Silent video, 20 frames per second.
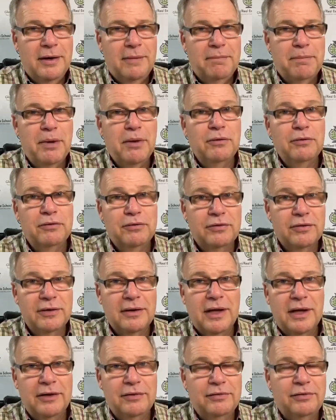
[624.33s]

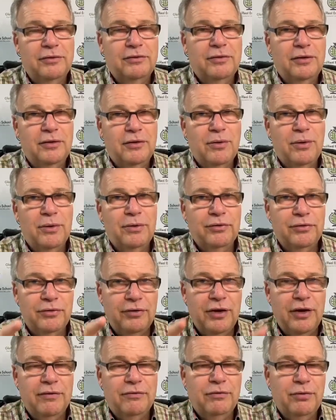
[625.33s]
post-licensing course, and
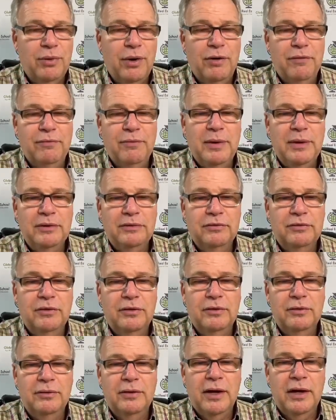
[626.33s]
you have 12 months to
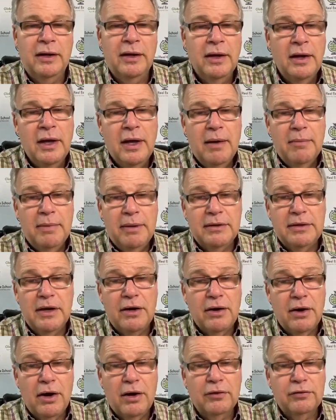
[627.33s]
do that. But
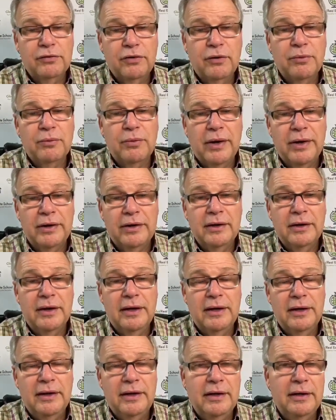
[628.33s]
they're also
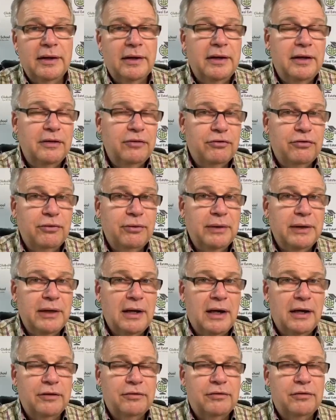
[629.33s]
regulating and issuing
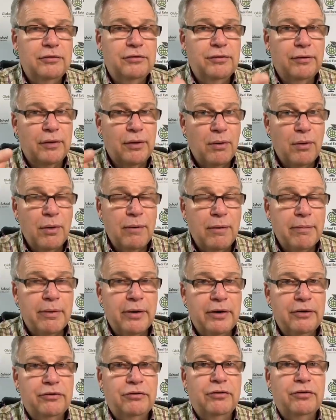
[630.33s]
license for
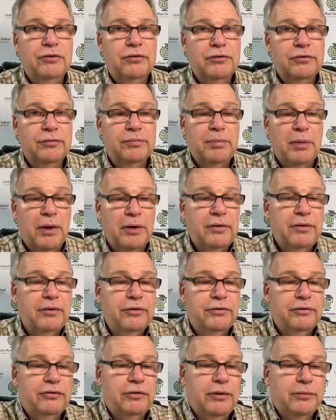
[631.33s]
corporations,
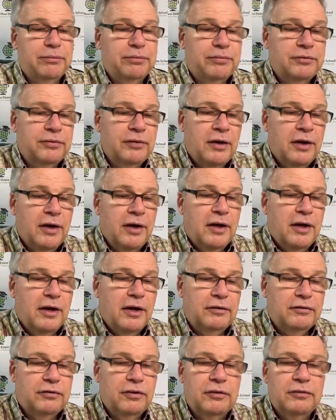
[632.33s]
partnerships,
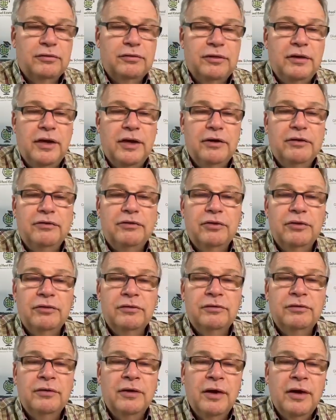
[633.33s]

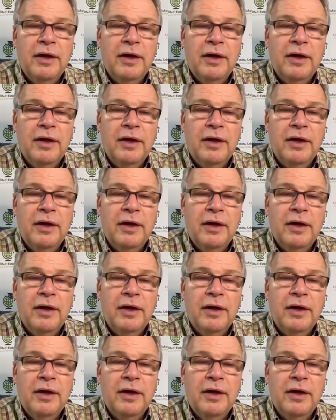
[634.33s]
associations.